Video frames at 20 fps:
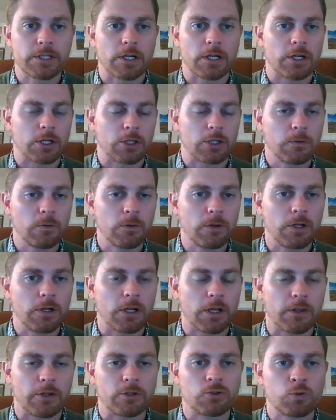that are included
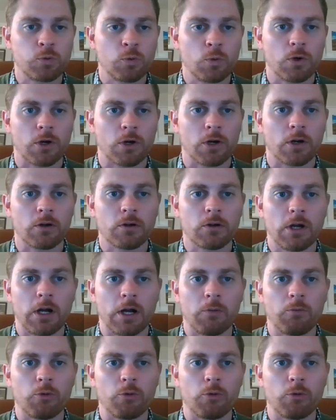on the tour uh,